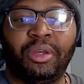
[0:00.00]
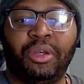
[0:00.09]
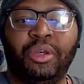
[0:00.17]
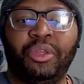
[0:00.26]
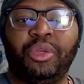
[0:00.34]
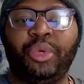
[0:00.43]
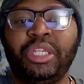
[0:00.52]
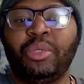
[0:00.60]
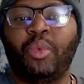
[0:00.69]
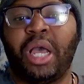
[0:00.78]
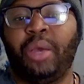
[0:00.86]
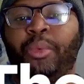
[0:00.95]
The reason
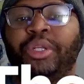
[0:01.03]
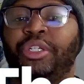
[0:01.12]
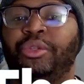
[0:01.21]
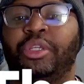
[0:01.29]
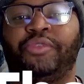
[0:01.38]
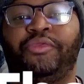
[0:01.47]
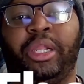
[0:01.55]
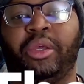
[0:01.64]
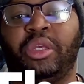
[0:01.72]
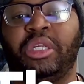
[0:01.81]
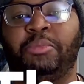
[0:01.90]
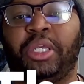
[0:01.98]
why I wanted to do this video
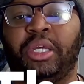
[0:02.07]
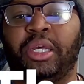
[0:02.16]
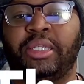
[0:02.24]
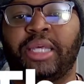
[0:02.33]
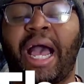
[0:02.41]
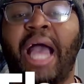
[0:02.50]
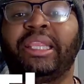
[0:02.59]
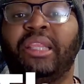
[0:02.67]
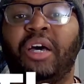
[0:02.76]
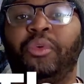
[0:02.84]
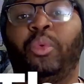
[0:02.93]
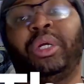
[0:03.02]
is because I
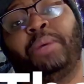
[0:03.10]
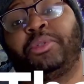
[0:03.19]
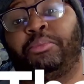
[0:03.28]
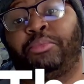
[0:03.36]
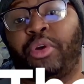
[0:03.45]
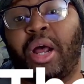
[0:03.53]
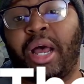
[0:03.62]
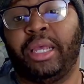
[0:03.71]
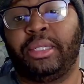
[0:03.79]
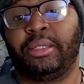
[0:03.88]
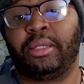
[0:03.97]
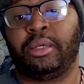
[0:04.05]
love it when I'm
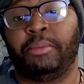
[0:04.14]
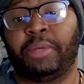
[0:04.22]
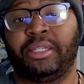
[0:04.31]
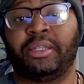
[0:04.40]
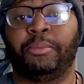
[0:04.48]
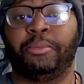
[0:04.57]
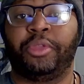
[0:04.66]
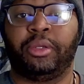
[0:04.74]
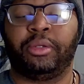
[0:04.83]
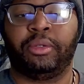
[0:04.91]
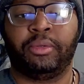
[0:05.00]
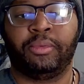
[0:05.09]
surprised by something.
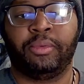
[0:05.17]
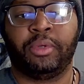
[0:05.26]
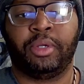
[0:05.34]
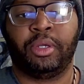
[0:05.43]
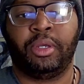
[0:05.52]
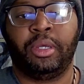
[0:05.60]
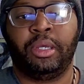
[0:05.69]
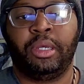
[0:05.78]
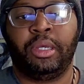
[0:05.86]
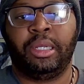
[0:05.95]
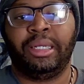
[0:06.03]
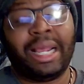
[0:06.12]

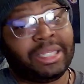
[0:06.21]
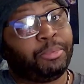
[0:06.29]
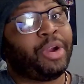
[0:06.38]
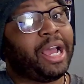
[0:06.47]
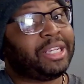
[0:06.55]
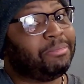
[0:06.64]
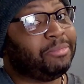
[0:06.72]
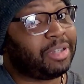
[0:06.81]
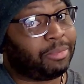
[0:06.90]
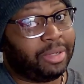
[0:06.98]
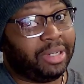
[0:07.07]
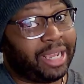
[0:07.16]
Not surprised
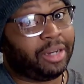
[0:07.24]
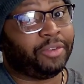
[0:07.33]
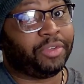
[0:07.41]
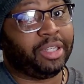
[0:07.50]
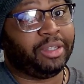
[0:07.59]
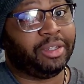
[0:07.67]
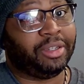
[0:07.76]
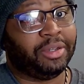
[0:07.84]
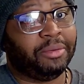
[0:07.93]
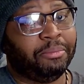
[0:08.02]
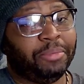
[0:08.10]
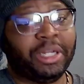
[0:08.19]
negatively,
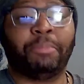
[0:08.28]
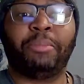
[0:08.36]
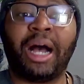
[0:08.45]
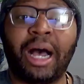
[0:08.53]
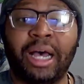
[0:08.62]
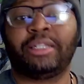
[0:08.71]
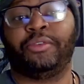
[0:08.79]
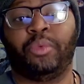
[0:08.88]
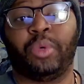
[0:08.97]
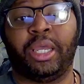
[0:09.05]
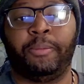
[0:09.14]
but in a positive way.